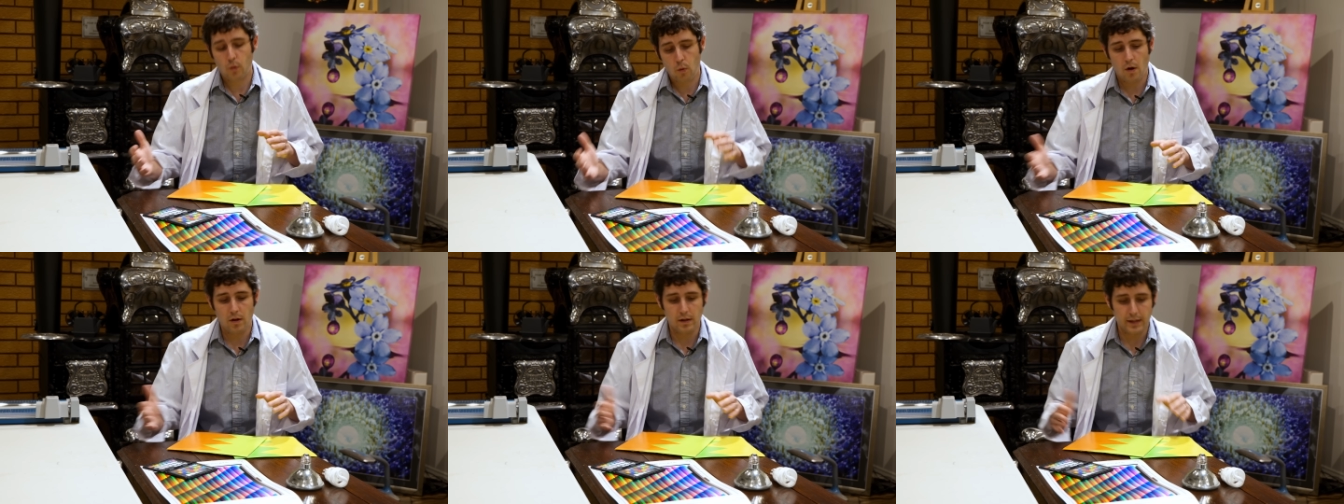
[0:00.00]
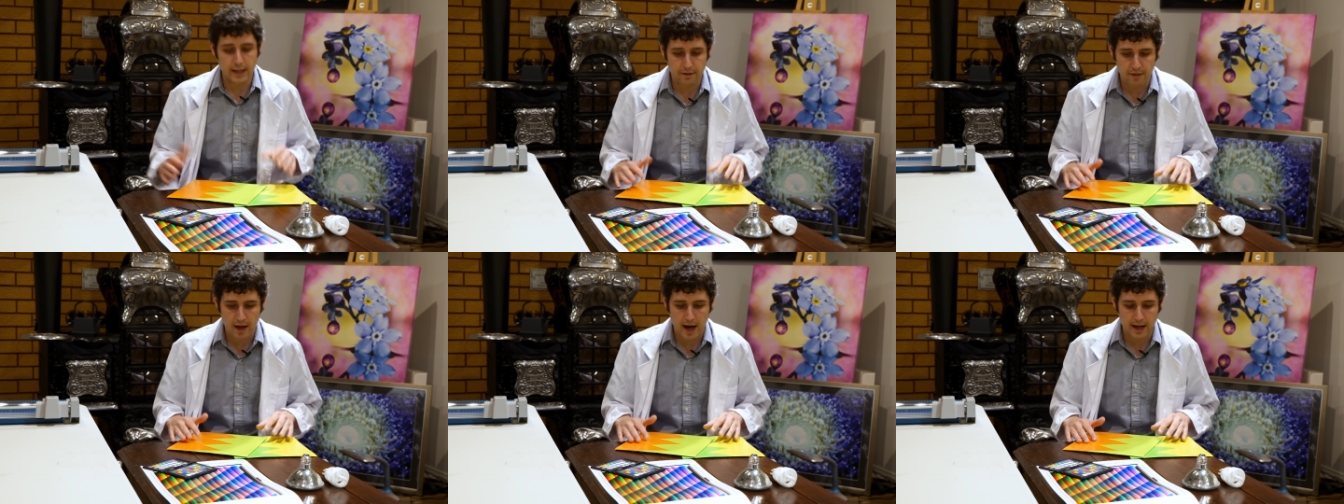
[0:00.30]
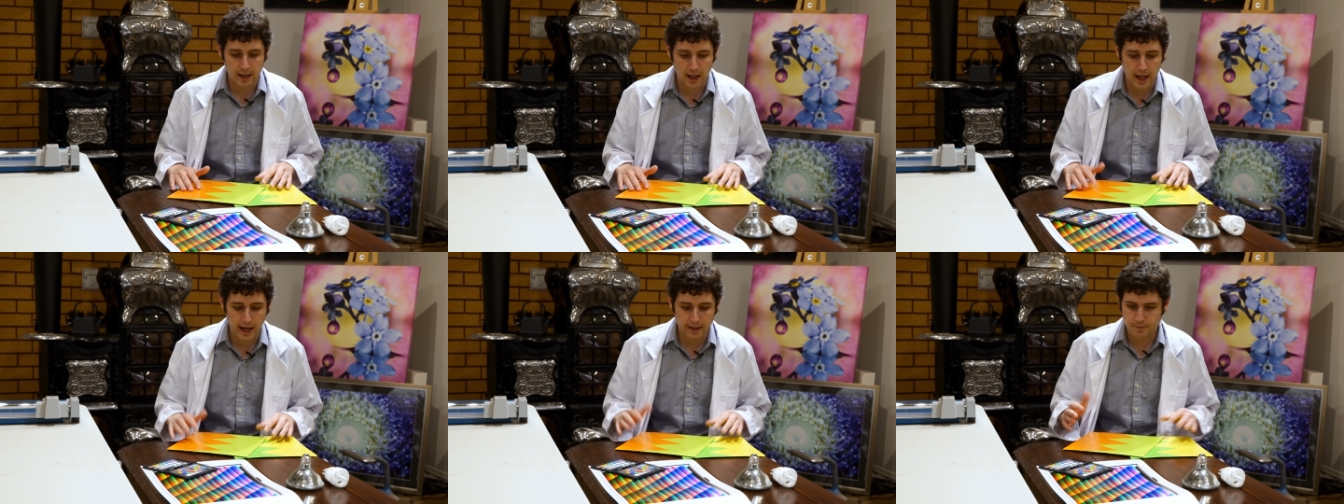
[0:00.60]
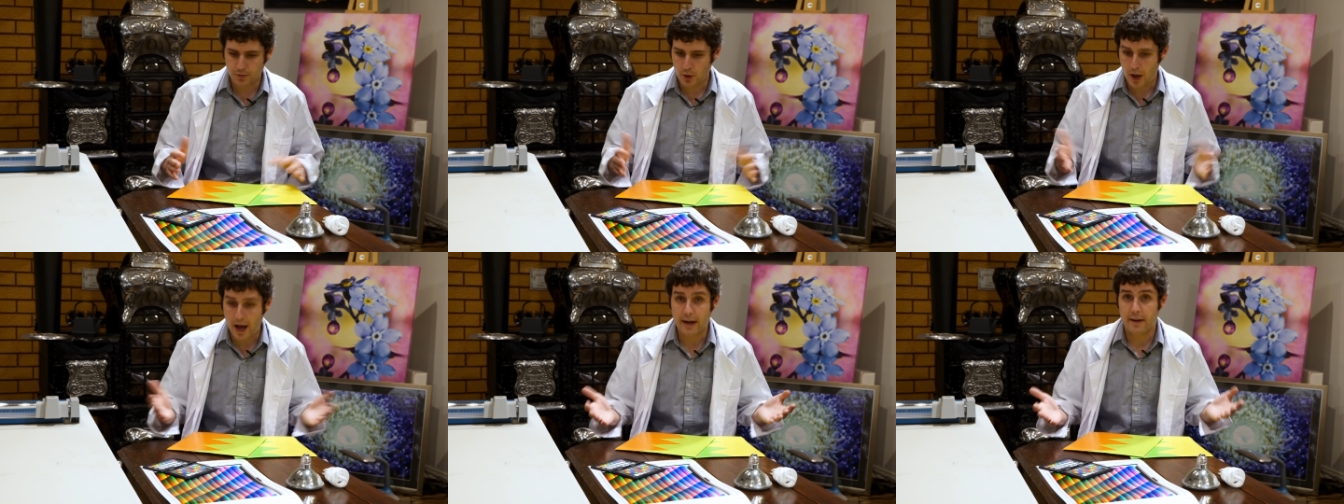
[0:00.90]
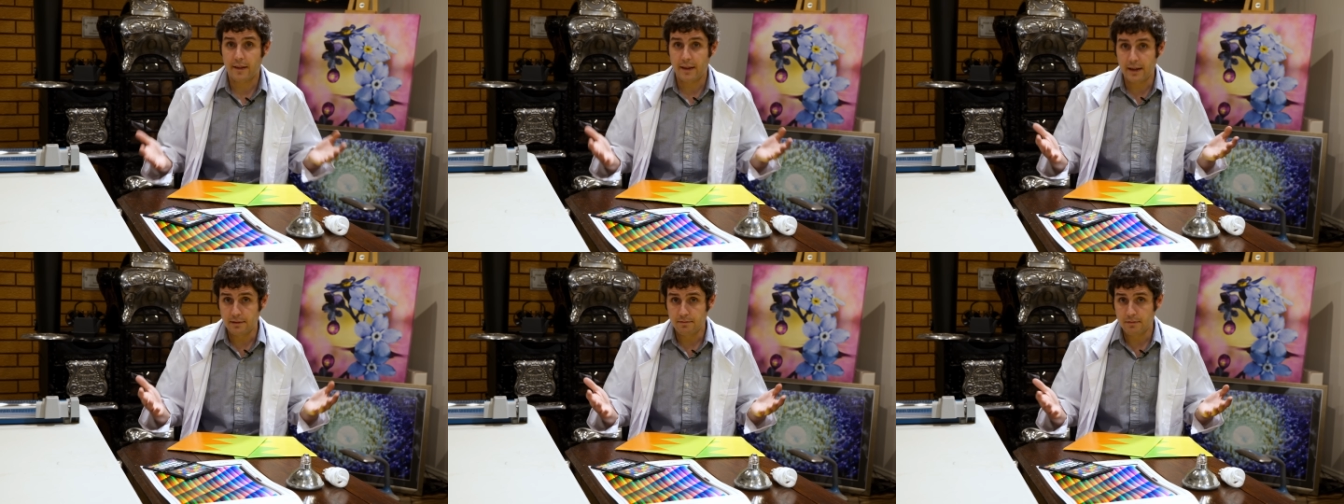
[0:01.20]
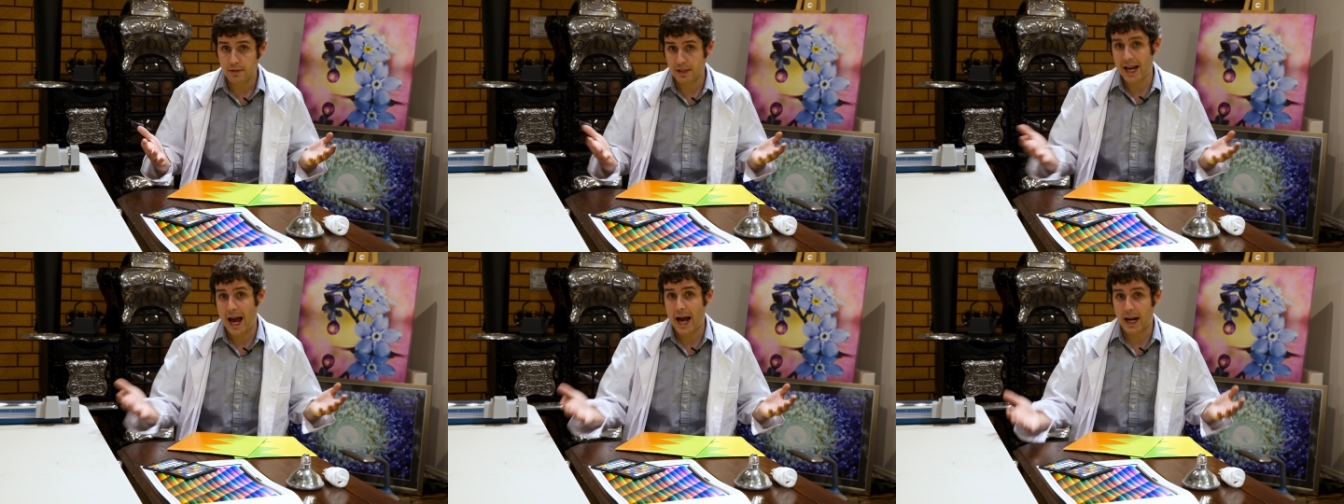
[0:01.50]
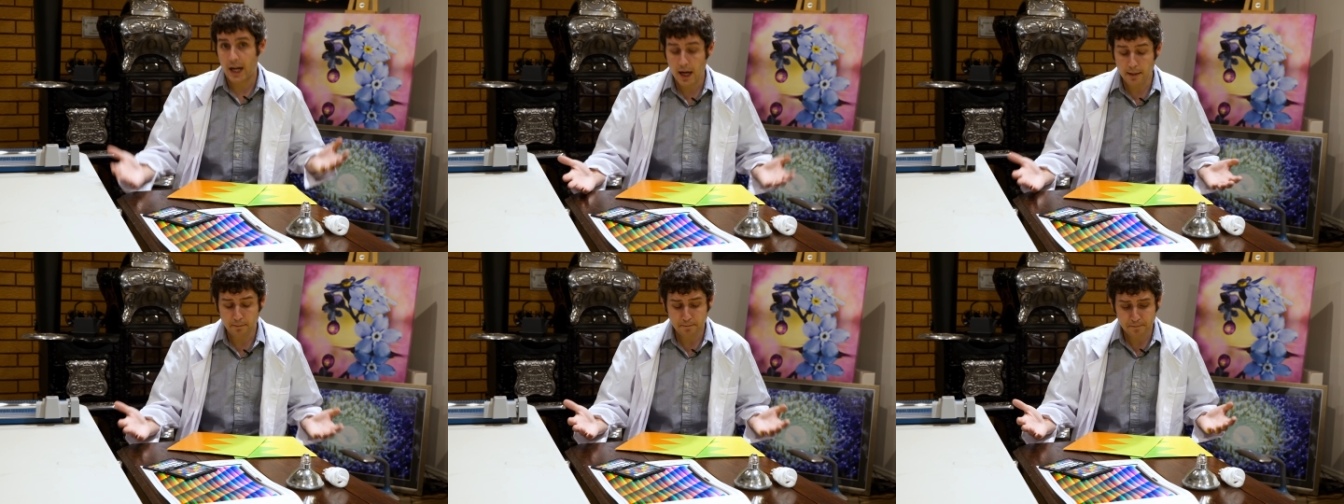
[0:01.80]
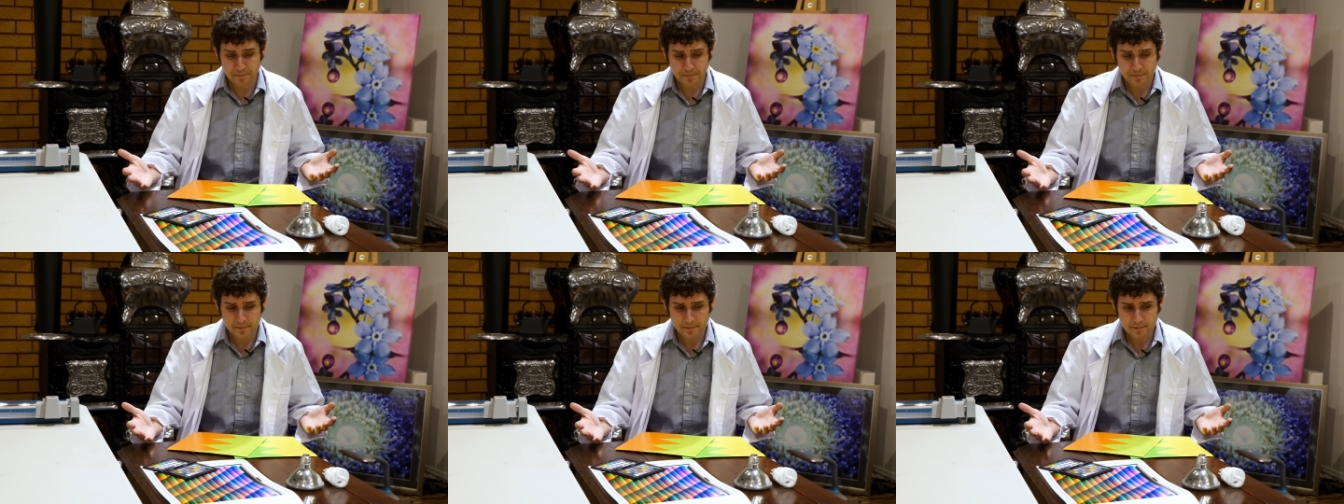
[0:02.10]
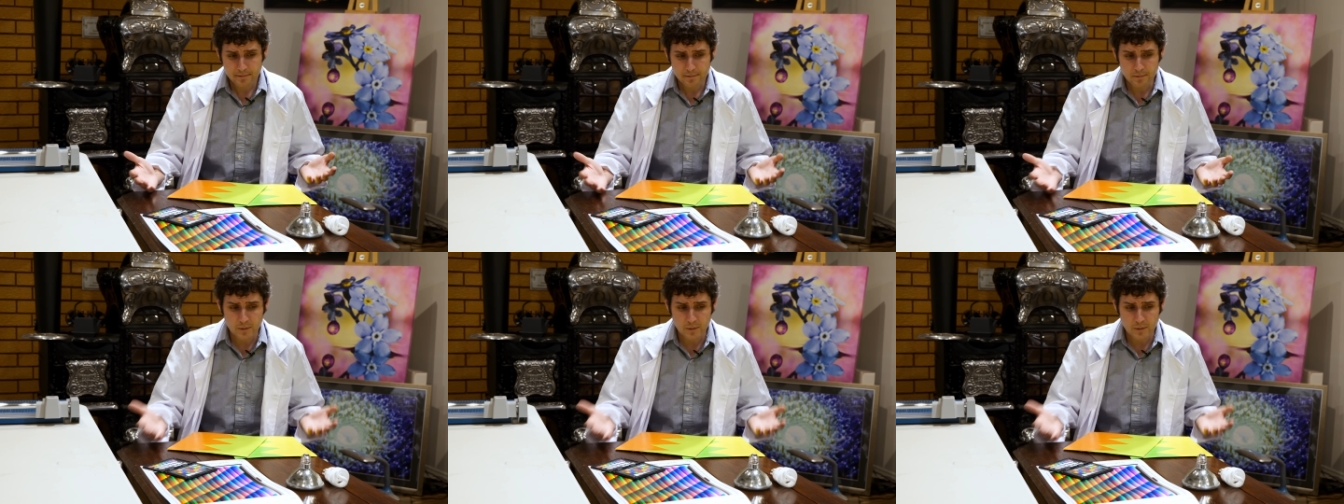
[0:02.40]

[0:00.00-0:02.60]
quality of that light. So how do they stack up?